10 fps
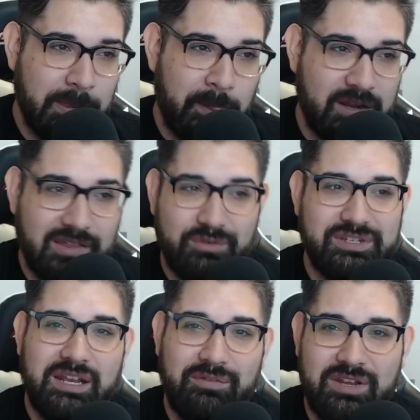Now that was
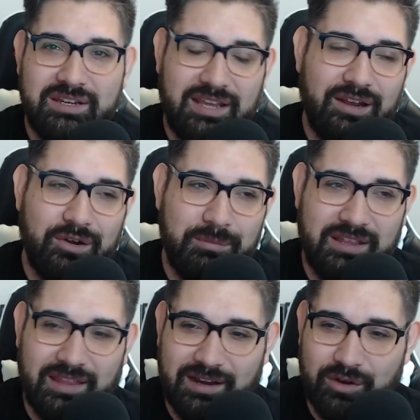kind of an indicator to
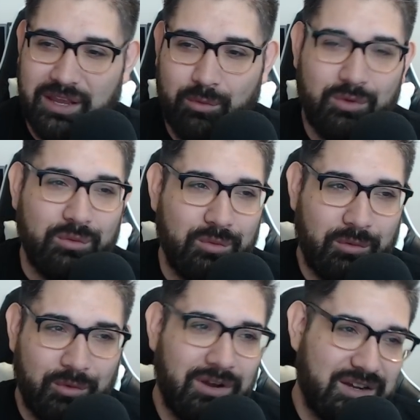me like, okay, we're, we're,
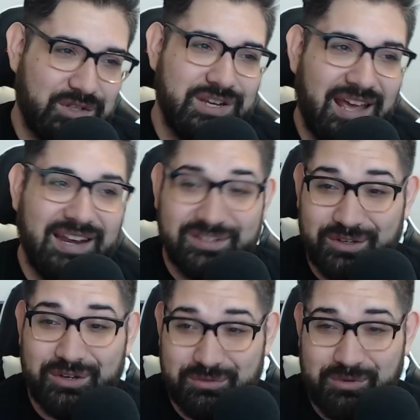we're actually not as
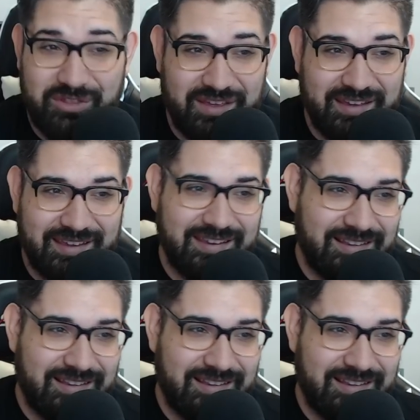good as we think.